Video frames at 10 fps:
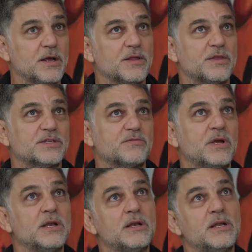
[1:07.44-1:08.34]
There's
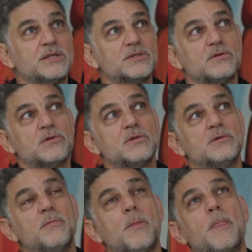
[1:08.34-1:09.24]
very
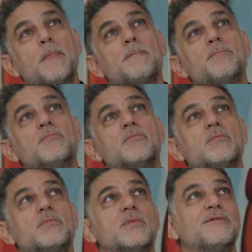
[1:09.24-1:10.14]
little
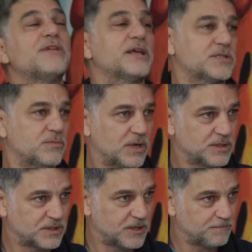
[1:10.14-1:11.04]

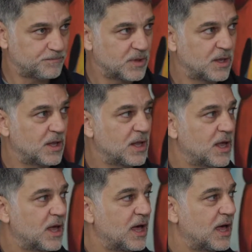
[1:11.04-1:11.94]
flexibility,
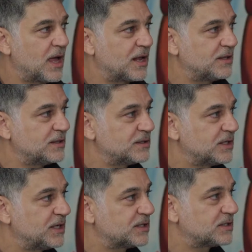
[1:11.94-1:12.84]
and
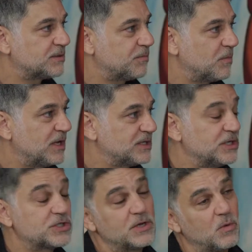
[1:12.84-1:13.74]
it's
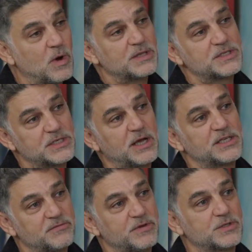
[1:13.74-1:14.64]
essentially a
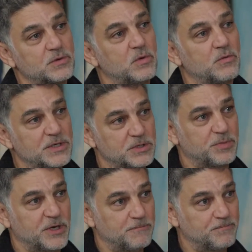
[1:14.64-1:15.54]
one-size-fits-all
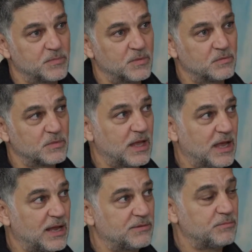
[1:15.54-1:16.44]
recipe.
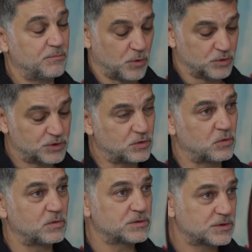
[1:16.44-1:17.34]
And most
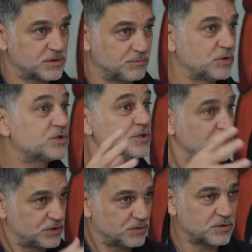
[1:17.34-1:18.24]
schools, most
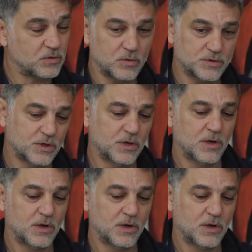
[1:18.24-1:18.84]
traditional schools,